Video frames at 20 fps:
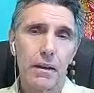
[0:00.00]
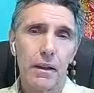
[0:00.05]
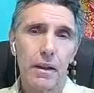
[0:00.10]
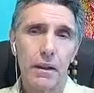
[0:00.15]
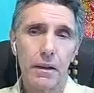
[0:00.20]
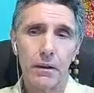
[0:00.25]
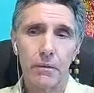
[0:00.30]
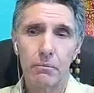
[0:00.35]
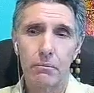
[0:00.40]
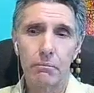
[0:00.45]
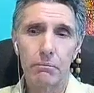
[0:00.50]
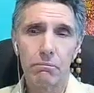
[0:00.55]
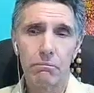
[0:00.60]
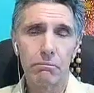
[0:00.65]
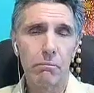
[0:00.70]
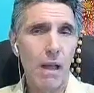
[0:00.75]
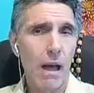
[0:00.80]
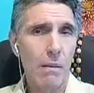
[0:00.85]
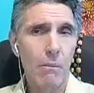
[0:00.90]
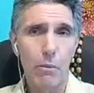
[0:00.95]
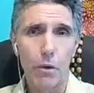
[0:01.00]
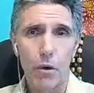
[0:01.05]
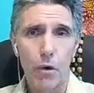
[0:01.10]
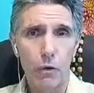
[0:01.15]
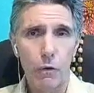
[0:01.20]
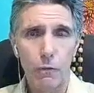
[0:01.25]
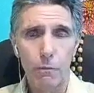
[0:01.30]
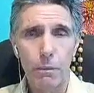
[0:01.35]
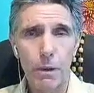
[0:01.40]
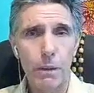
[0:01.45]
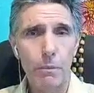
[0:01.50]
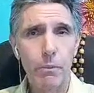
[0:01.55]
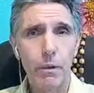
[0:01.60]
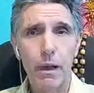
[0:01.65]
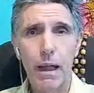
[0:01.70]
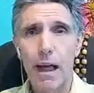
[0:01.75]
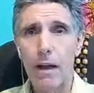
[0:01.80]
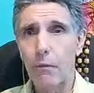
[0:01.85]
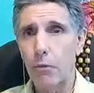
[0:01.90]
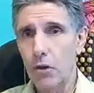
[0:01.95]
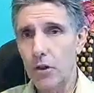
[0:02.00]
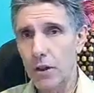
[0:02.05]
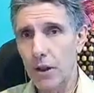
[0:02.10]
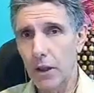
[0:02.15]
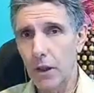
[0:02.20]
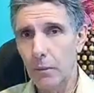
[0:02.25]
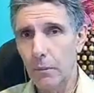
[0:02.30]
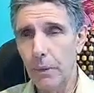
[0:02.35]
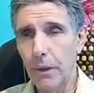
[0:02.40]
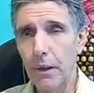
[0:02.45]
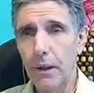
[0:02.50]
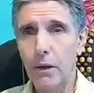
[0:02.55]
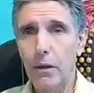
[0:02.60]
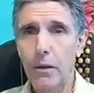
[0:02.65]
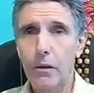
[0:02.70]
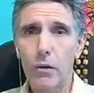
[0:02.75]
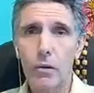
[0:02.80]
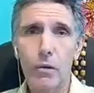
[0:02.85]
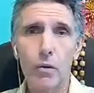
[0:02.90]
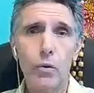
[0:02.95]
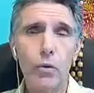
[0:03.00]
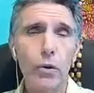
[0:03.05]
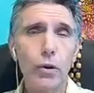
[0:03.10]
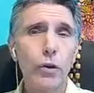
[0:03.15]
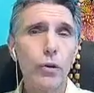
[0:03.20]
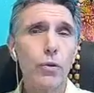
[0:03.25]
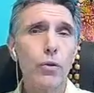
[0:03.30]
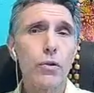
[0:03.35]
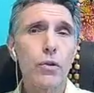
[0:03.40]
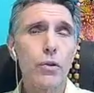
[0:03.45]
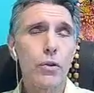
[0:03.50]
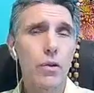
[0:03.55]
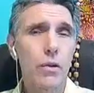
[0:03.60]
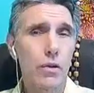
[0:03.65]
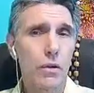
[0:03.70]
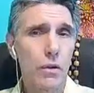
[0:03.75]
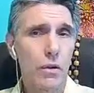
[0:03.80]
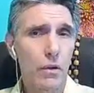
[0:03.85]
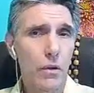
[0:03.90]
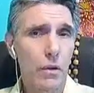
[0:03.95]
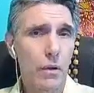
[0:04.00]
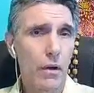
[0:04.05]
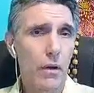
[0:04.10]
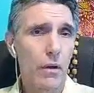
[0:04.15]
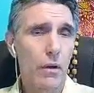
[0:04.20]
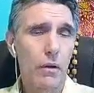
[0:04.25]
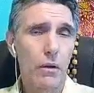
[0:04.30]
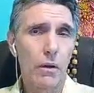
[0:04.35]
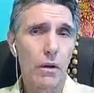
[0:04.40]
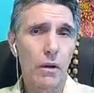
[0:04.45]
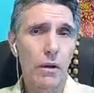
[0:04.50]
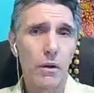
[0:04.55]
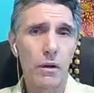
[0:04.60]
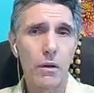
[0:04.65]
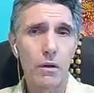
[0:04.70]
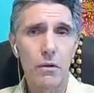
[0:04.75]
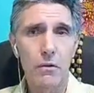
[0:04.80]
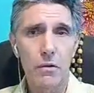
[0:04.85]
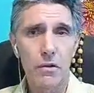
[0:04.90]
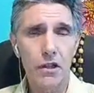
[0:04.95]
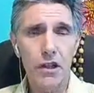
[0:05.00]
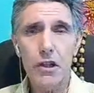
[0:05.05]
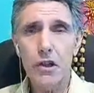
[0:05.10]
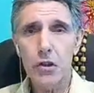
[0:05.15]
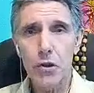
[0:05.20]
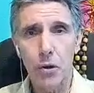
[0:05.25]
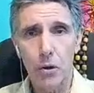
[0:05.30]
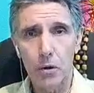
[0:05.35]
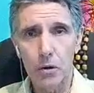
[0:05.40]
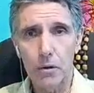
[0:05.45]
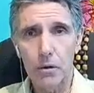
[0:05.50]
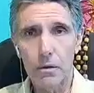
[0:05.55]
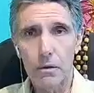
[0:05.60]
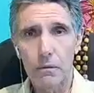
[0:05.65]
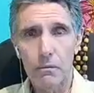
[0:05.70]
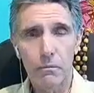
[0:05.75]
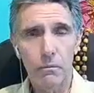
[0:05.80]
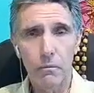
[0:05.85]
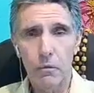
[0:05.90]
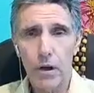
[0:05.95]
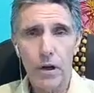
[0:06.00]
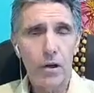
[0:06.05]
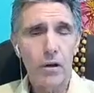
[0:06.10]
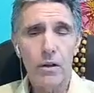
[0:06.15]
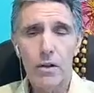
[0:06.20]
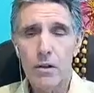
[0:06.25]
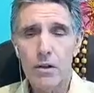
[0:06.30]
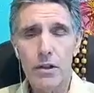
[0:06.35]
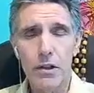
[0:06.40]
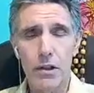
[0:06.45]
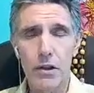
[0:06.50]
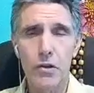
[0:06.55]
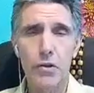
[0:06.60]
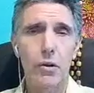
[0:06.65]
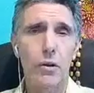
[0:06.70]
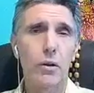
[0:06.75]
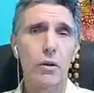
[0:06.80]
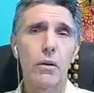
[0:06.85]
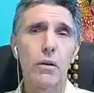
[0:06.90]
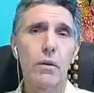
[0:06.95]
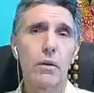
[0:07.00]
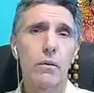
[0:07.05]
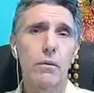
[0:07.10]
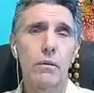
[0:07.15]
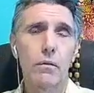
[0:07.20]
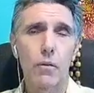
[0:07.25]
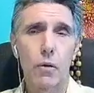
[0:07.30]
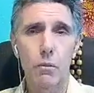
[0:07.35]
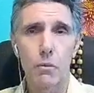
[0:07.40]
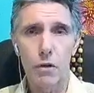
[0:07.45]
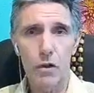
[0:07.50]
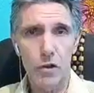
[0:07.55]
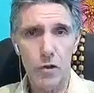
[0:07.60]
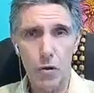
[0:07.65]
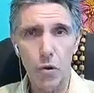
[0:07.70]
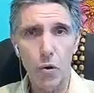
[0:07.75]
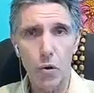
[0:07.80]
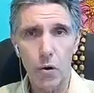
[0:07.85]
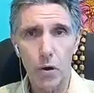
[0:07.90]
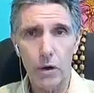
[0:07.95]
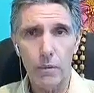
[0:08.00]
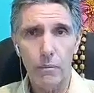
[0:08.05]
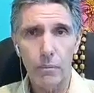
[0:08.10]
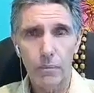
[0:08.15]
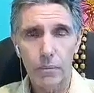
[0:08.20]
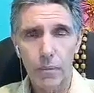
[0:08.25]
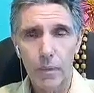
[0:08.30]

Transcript: A number of people I was helping who used sea salt, regular sea salt from the store.